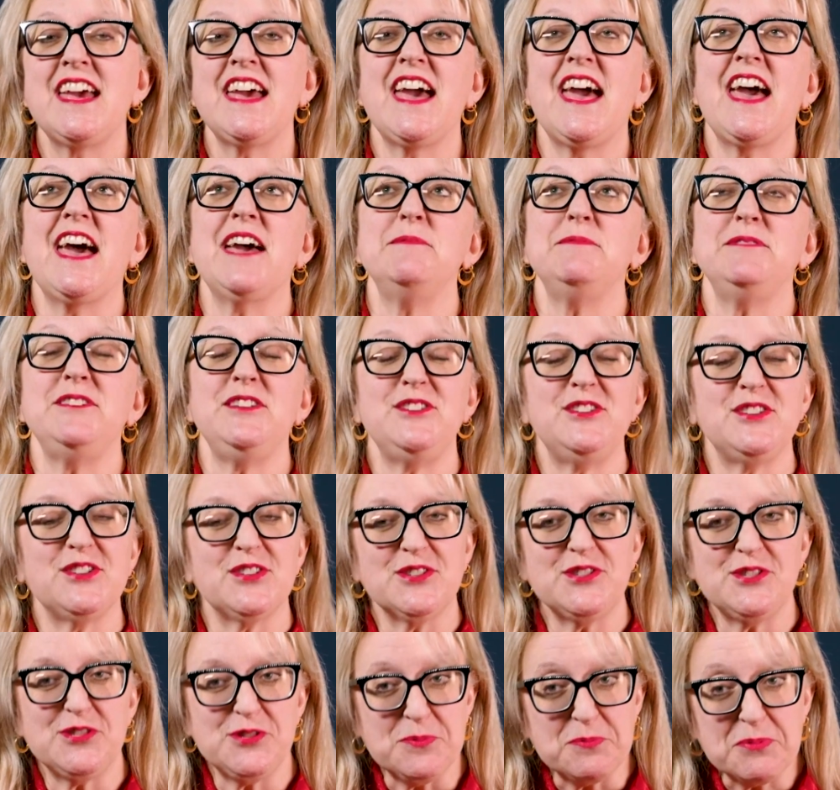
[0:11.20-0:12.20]
I'm teaching
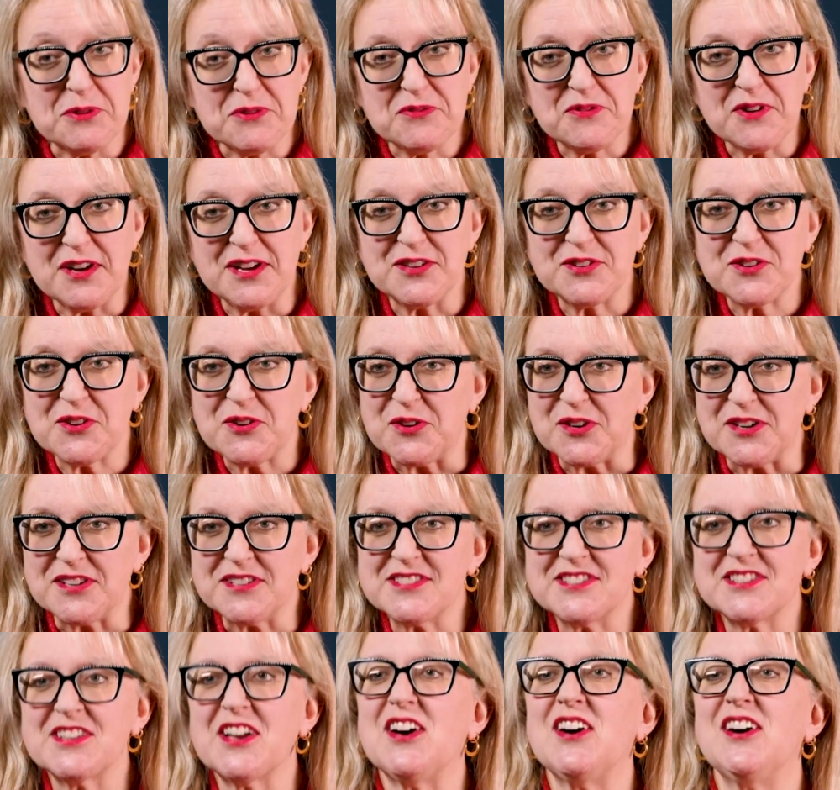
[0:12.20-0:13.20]
a super fun
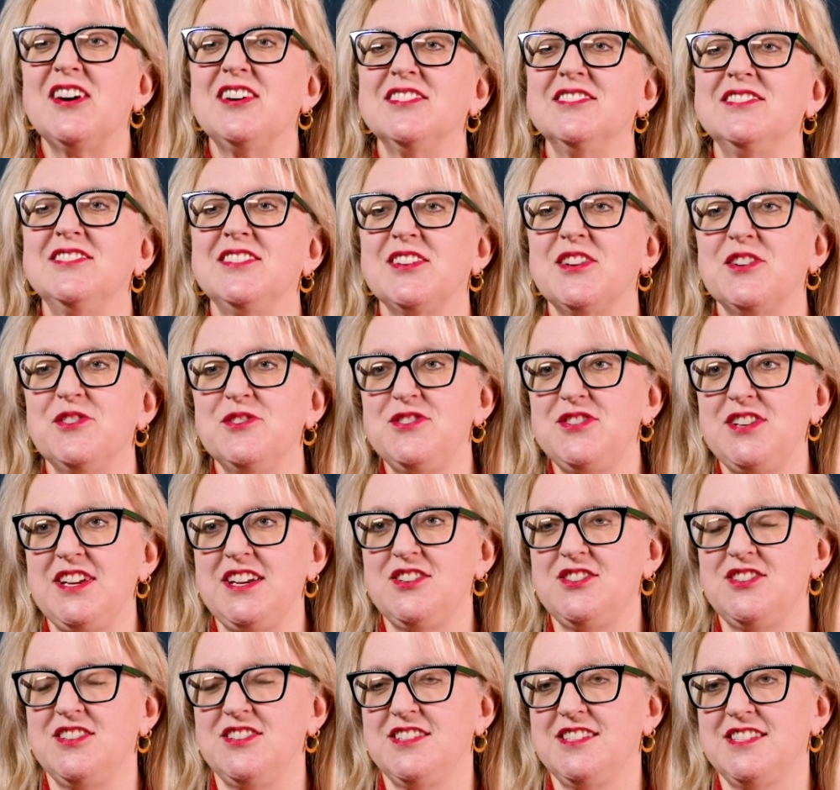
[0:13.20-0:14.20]
course called
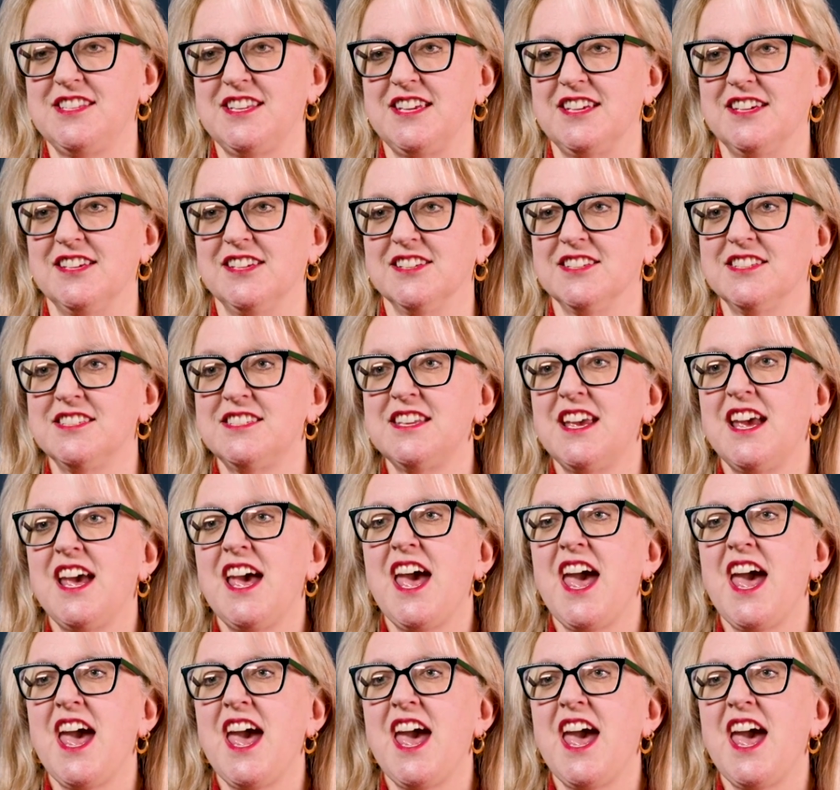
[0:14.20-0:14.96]
Negotiation Skills.